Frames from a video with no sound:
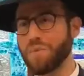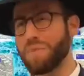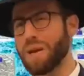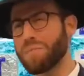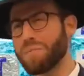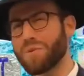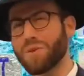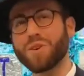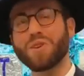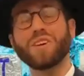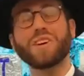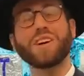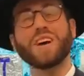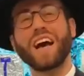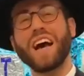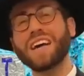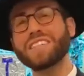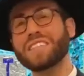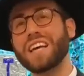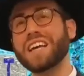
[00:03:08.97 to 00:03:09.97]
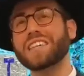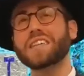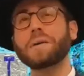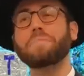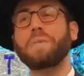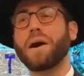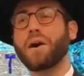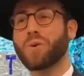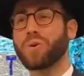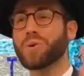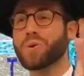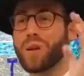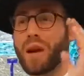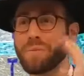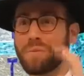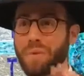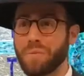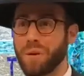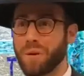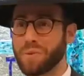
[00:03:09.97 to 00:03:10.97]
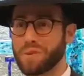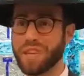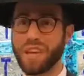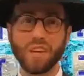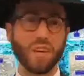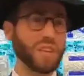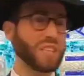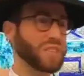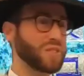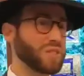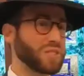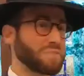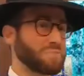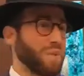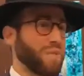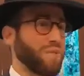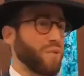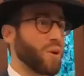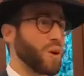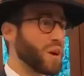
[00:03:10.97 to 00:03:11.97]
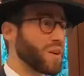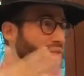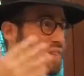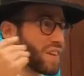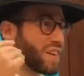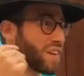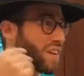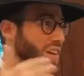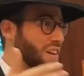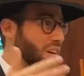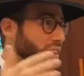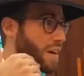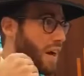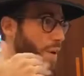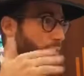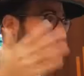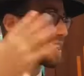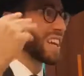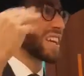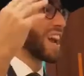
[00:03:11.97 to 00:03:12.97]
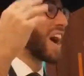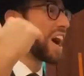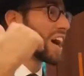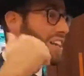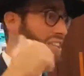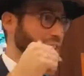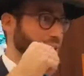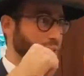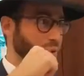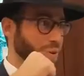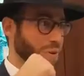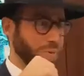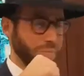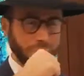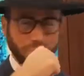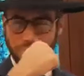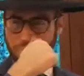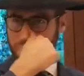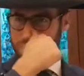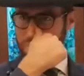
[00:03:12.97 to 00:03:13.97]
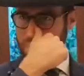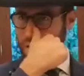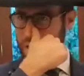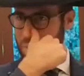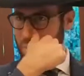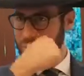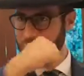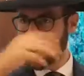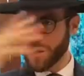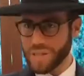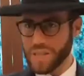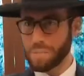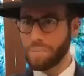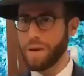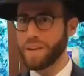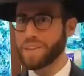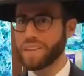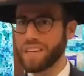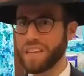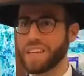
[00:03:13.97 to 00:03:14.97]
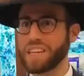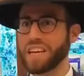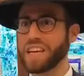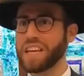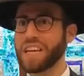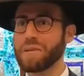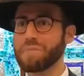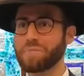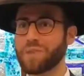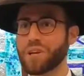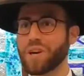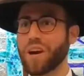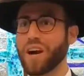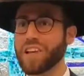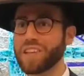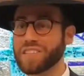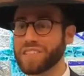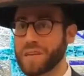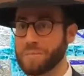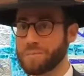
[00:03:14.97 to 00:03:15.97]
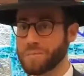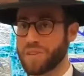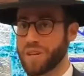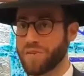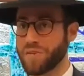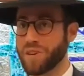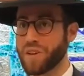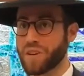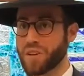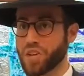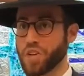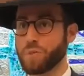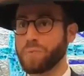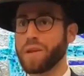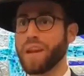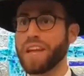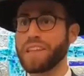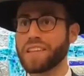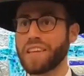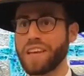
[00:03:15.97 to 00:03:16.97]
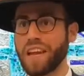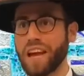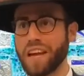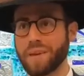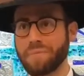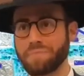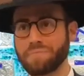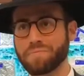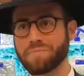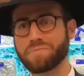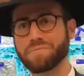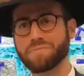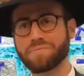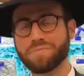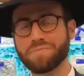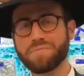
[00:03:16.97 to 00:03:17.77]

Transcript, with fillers: I remember as, as a bachur, I remember I was younger, this was before I even, I was like in high school, and we learned about the inyanim, the concepts of shmirat einayim.